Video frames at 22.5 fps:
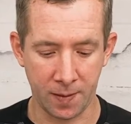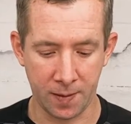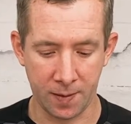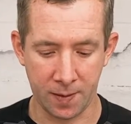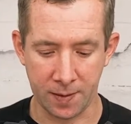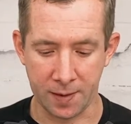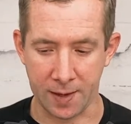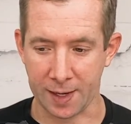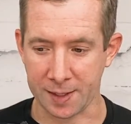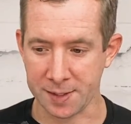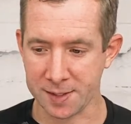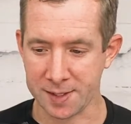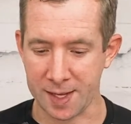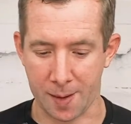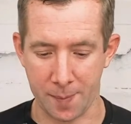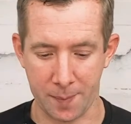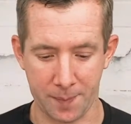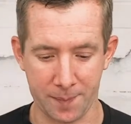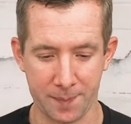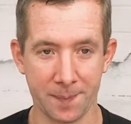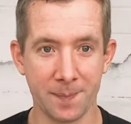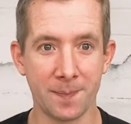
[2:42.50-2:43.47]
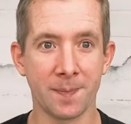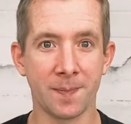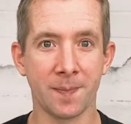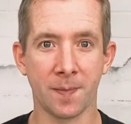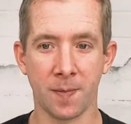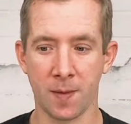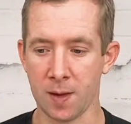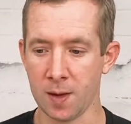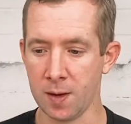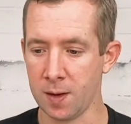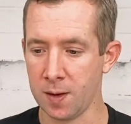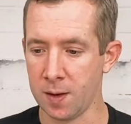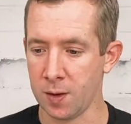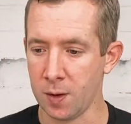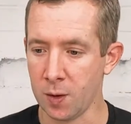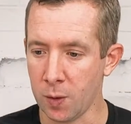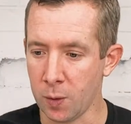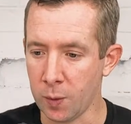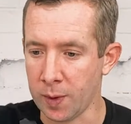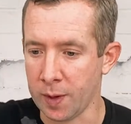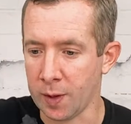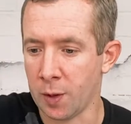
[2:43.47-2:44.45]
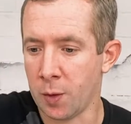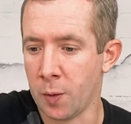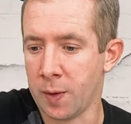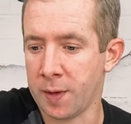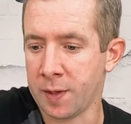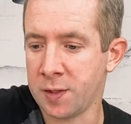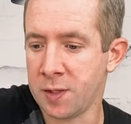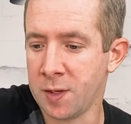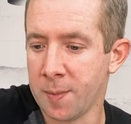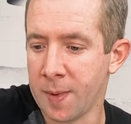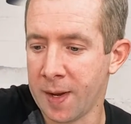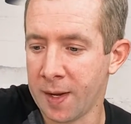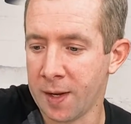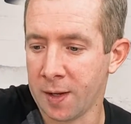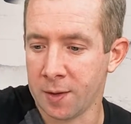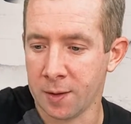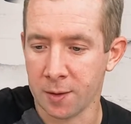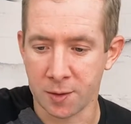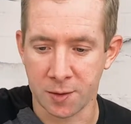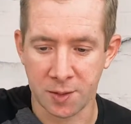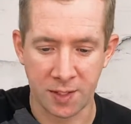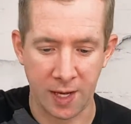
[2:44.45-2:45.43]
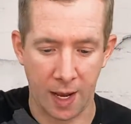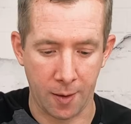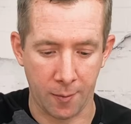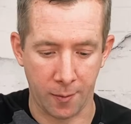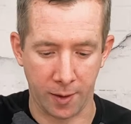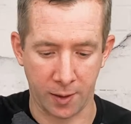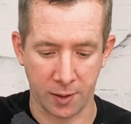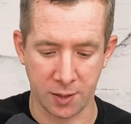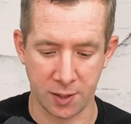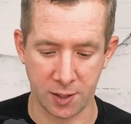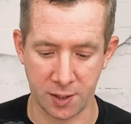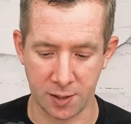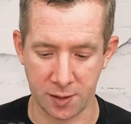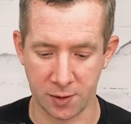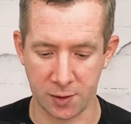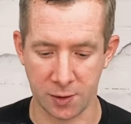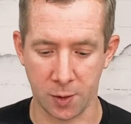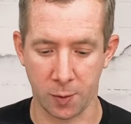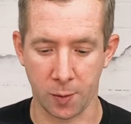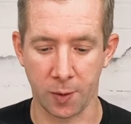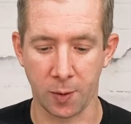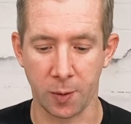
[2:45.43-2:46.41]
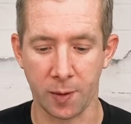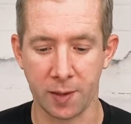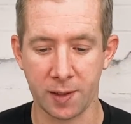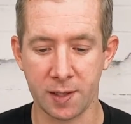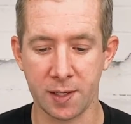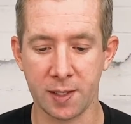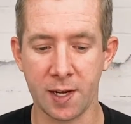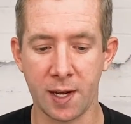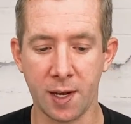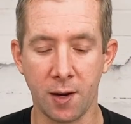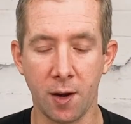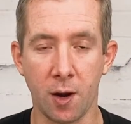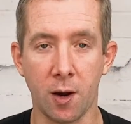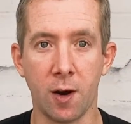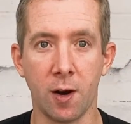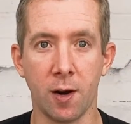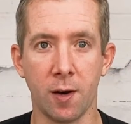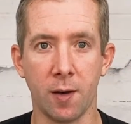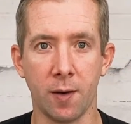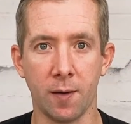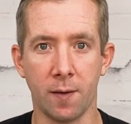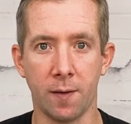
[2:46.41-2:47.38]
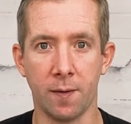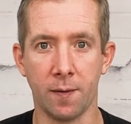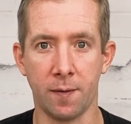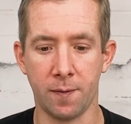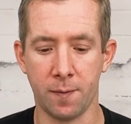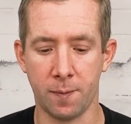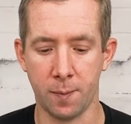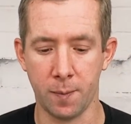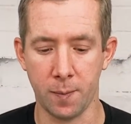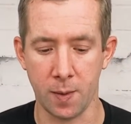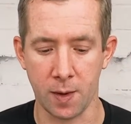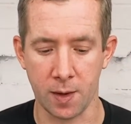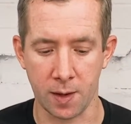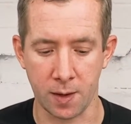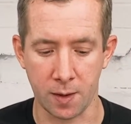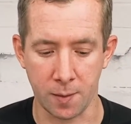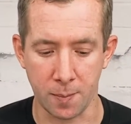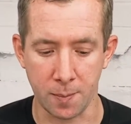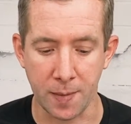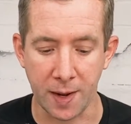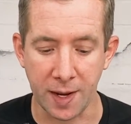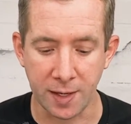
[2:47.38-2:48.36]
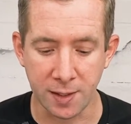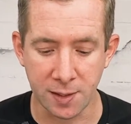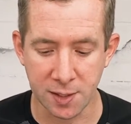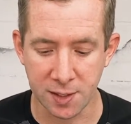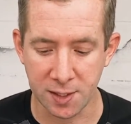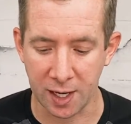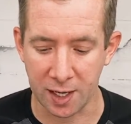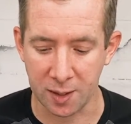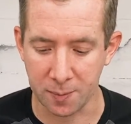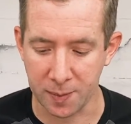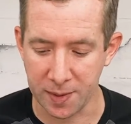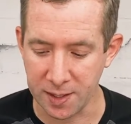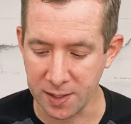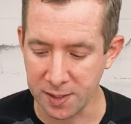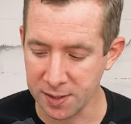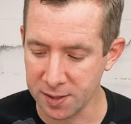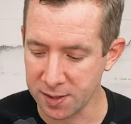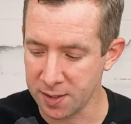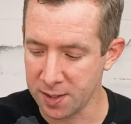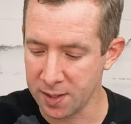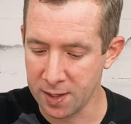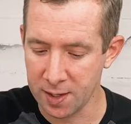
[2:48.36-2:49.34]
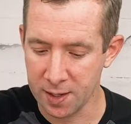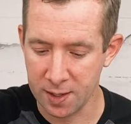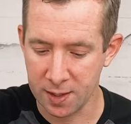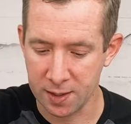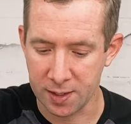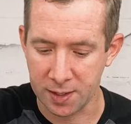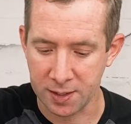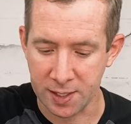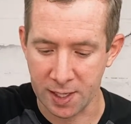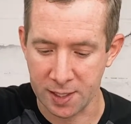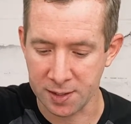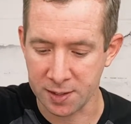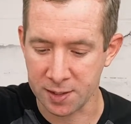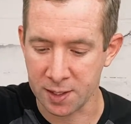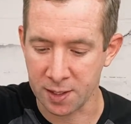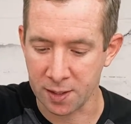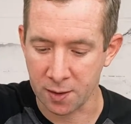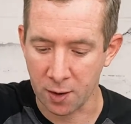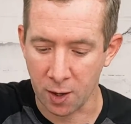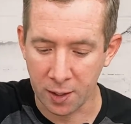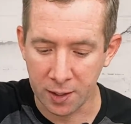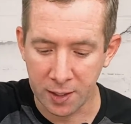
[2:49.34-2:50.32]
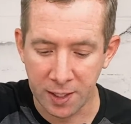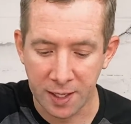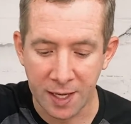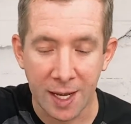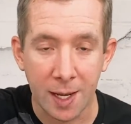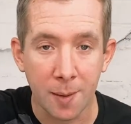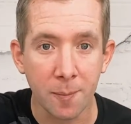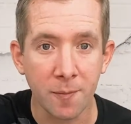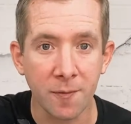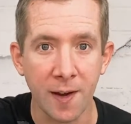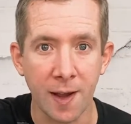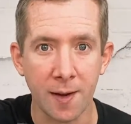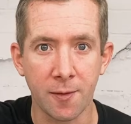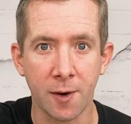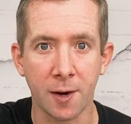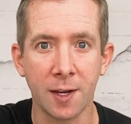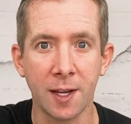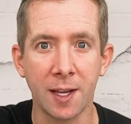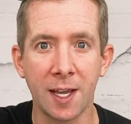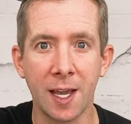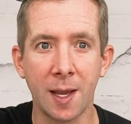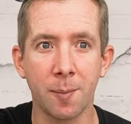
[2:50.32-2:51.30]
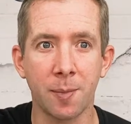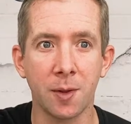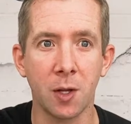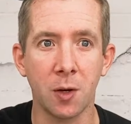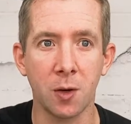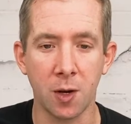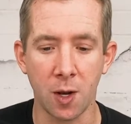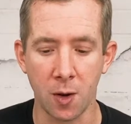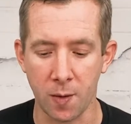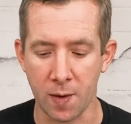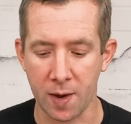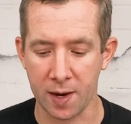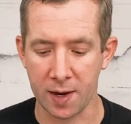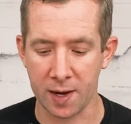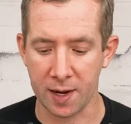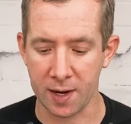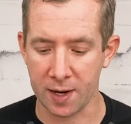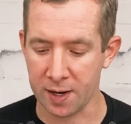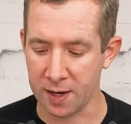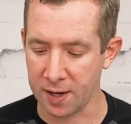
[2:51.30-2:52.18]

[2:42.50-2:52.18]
Next step, we are going to make a little sandwich. So we're going to take our main site piece. This has the ArchiCamp, 5 ArchiCamp logo on it.